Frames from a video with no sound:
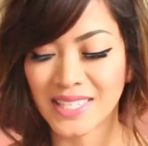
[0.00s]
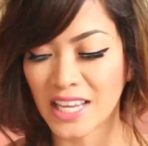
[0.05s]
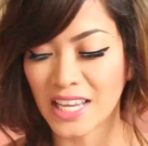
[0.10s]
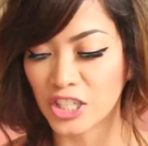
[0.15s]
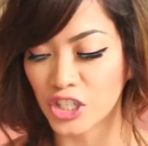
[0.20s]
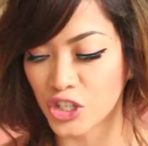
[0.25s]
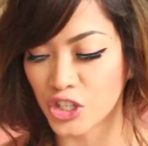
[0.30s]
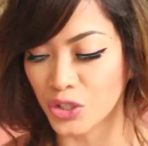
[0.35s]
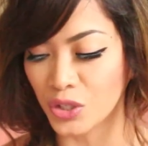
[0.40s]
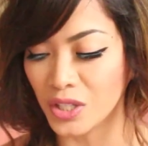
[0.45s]

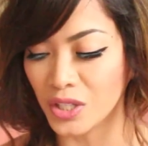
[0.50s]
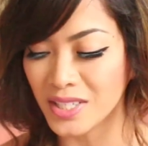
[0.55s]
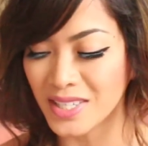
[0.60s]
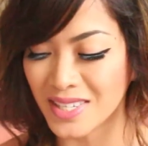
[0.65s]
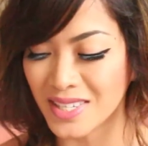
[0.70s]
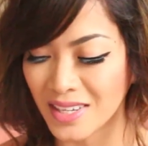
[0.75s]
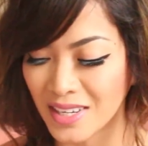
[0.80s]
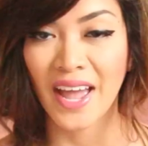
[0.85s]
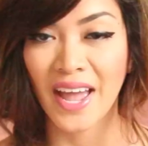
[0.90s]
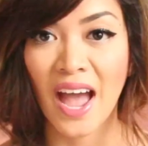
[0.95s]

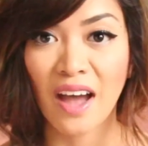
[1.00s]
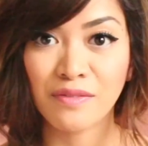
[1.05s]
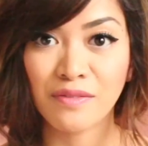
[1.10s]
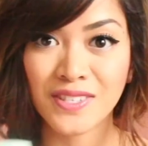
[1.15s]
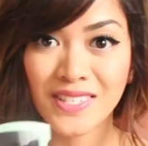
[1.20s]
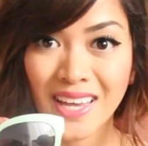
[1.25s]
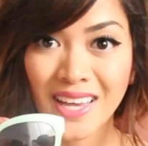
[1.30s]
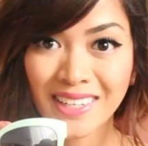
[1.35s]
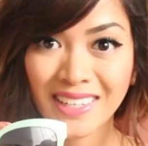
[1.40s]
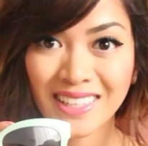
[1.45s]
essentials. I have
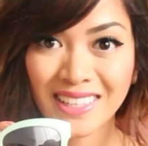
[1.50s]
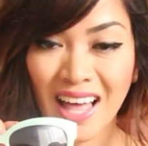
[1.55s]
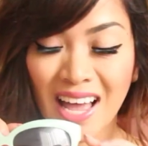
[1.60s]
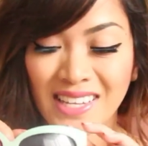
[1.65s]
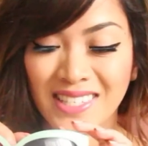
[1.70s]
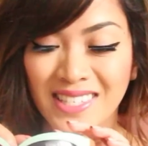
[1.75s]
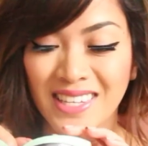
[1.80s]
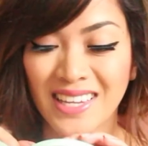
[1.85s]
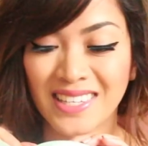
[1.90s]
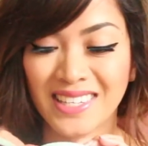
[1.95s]

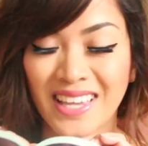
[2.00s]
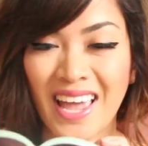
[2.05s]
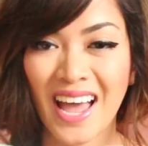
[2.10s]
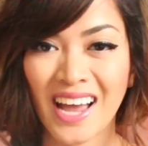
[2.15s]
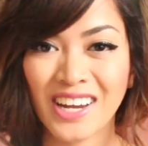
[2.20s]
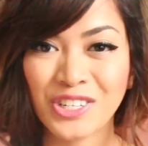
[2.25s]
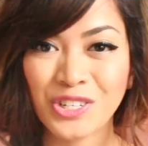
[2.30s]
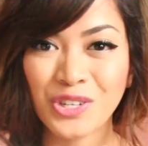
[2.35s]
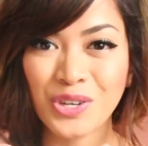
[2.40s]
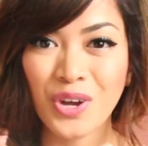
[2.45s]
sunglasses. I
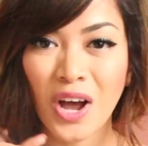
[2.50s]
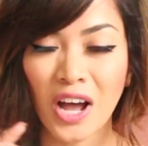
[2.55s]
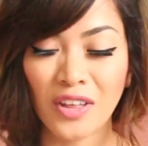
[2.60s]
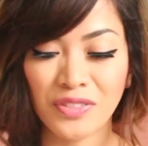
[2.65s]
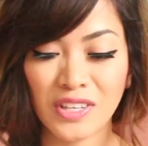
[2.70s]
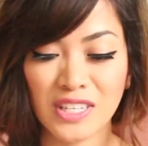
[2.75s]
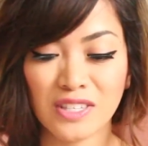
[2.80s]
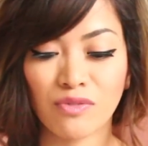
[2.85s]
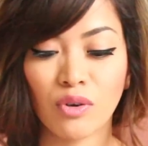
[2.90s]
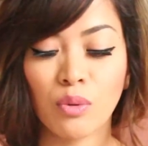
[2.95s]
actually got
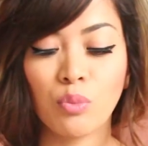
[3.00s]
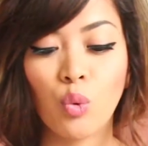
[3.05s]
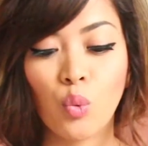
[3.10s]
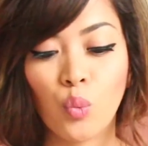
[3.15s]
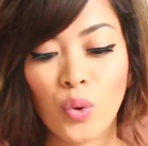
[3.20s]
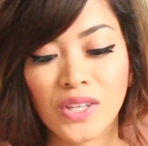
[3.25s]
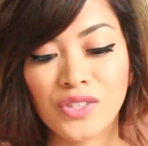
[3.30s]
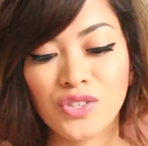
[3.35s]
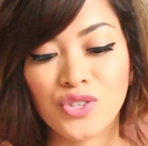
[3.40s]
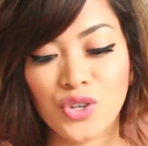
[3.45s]
this from
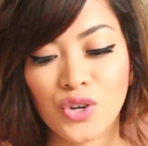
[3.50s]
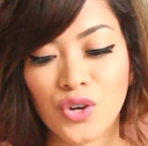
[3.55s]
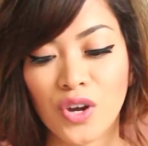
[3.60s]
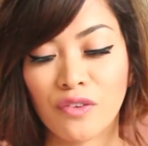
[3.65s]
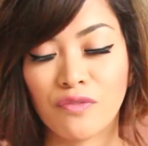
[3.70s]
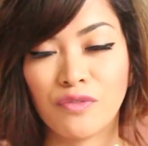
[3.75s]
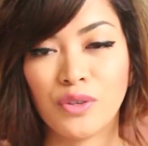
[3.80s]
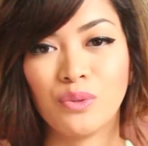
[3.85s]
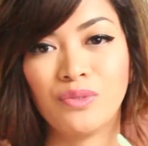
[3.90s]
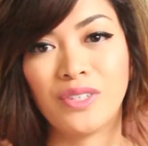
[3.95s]
Windsor
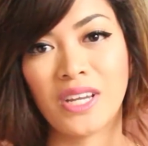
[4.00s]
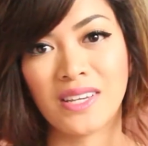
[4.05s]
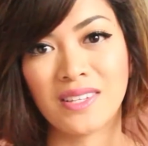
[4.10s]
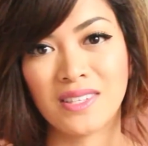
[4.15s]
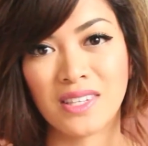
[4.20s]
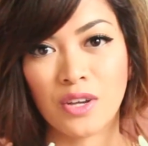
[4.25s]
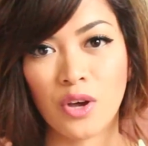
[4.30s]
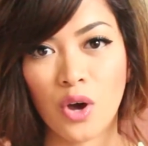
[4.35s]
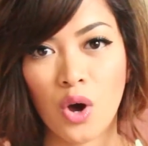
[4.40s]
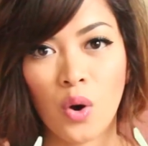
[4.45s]
a few
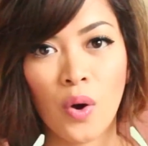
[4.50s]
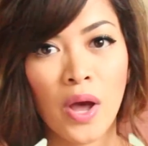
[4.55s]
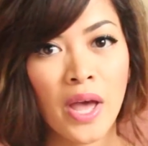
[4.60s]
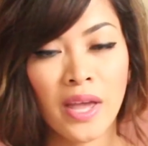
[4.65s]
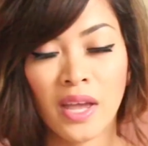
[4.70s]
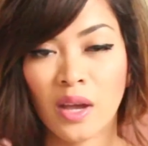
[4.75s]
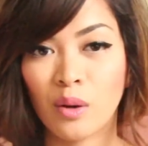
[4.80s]
days ago.